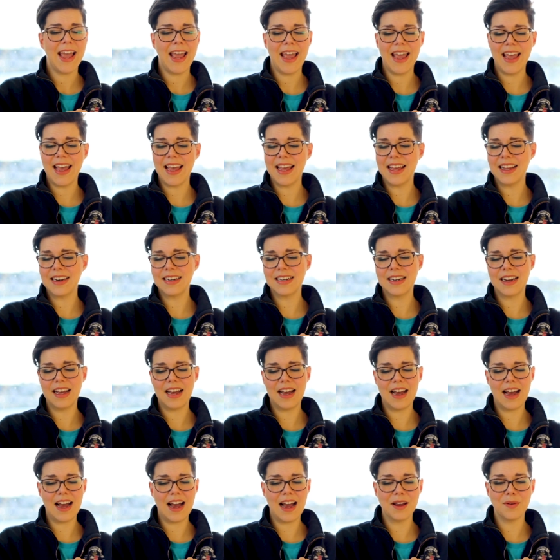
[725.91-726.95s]

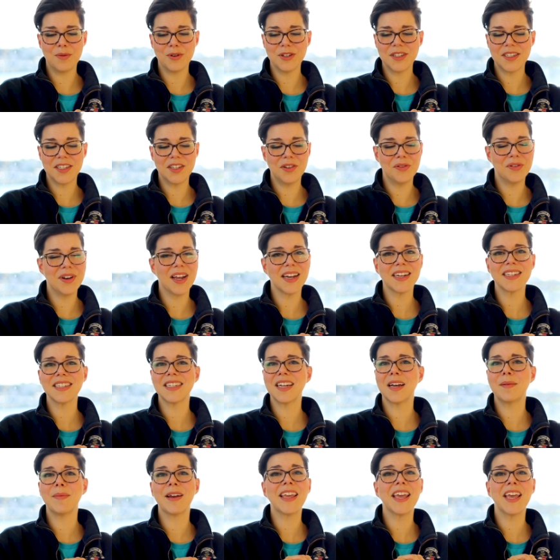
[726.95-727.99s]
and I will see you next time.